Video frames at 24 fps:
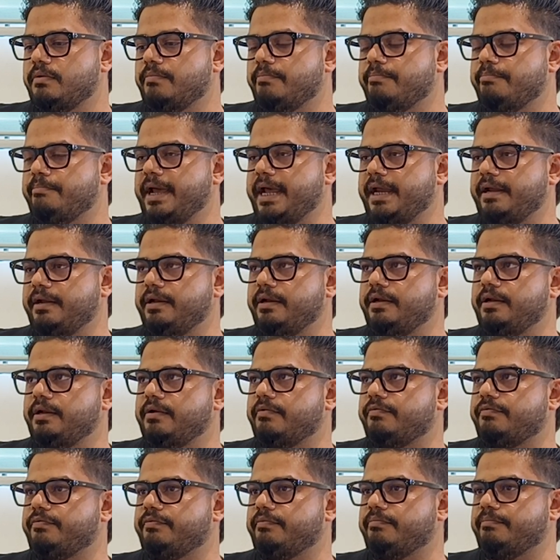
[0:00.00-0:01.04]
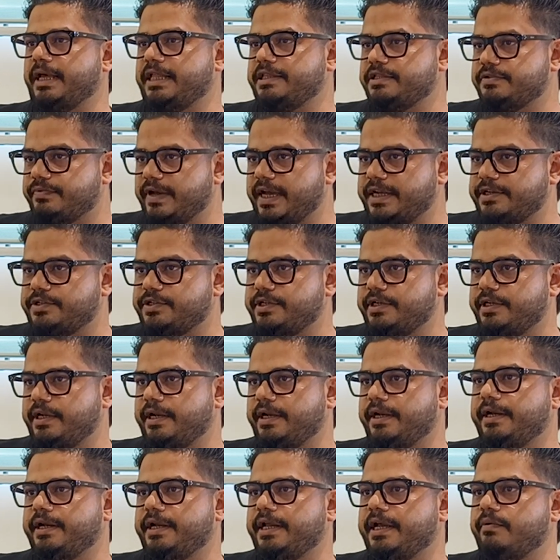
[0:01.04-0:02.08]
men's fashion
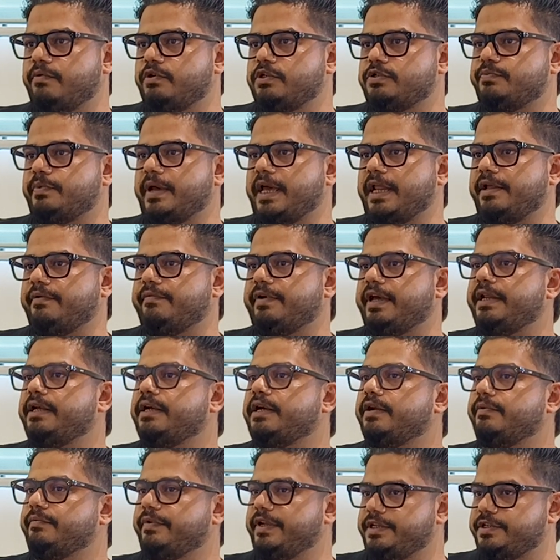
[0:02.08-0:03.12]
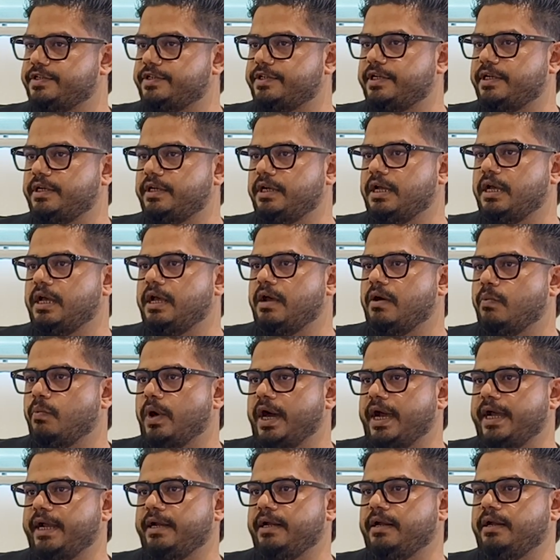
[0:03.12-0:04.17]
in India was very, very conventional,
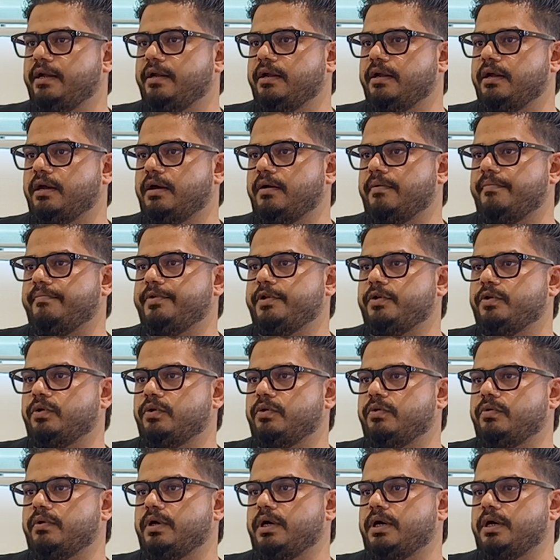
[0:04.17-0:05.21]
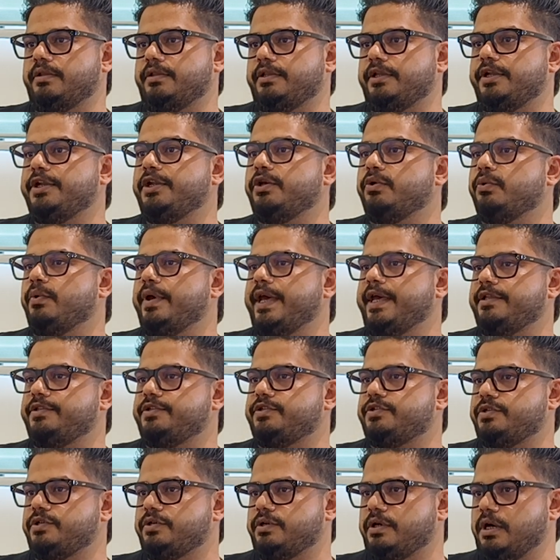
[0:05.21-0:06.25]
while the new
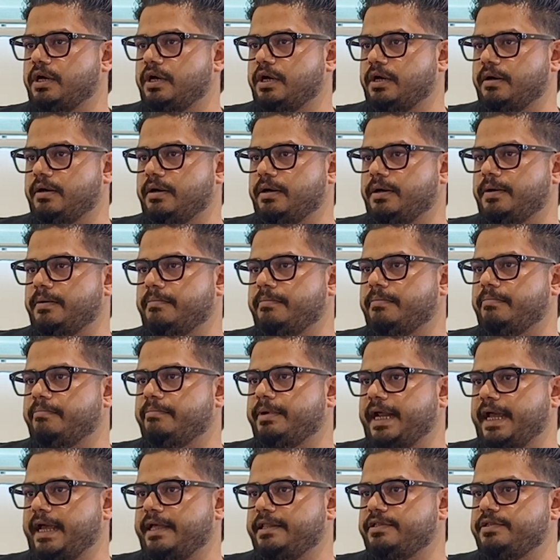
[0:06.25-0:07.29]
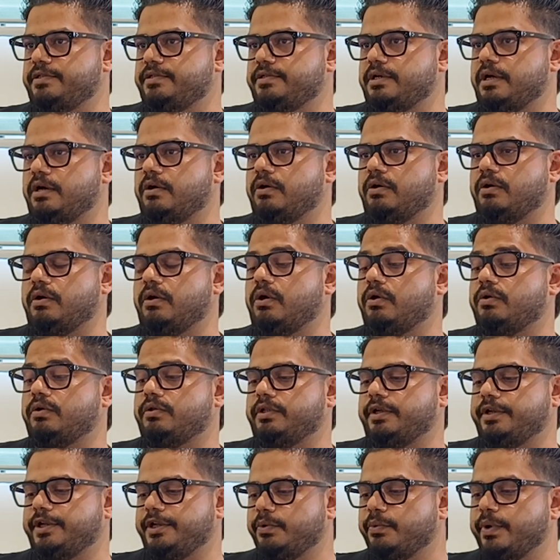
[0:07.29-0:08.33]
age brands or
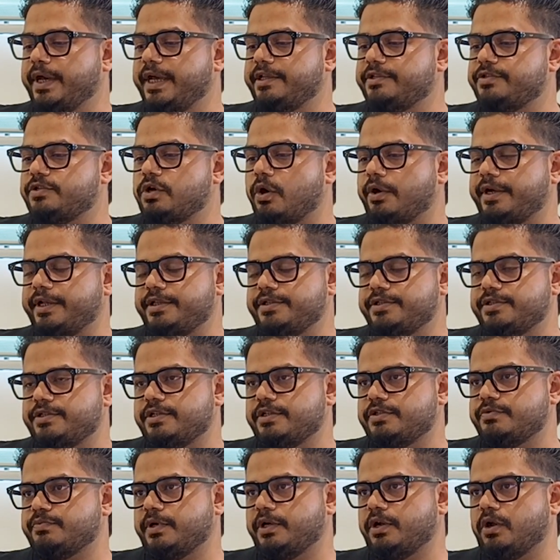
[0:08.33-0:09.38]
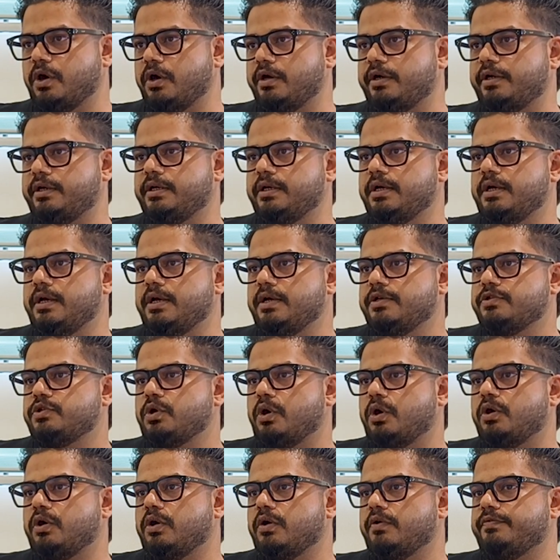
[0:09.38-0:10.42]
the new age audiences were not
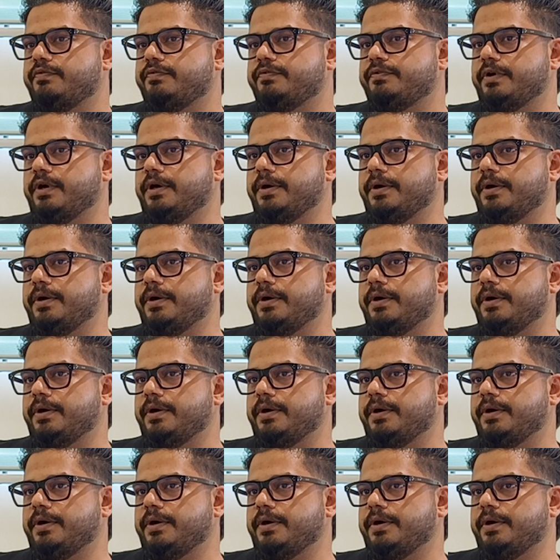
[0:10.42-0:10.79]
sort of